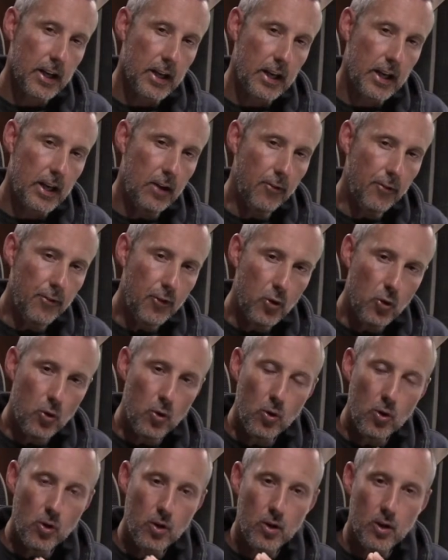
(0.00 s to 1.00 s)
If
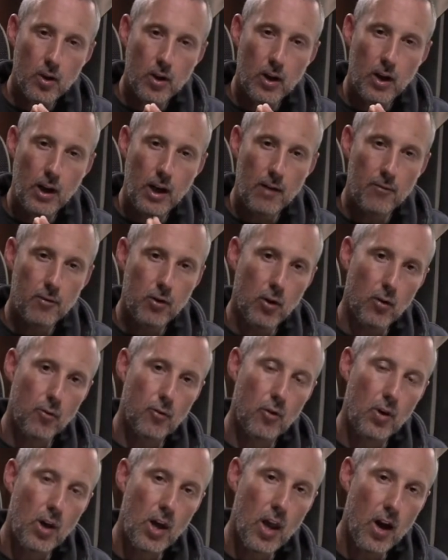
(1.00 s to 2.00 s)
your level
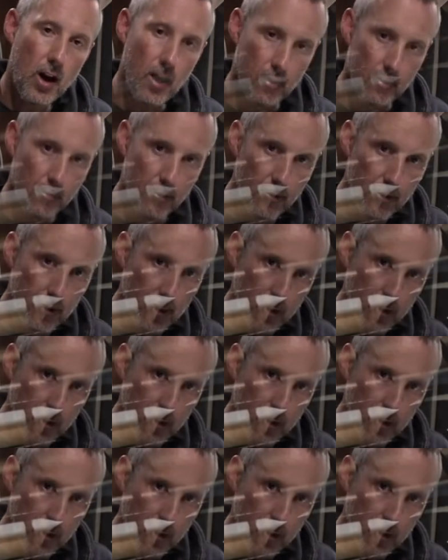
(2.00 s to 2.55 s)
of love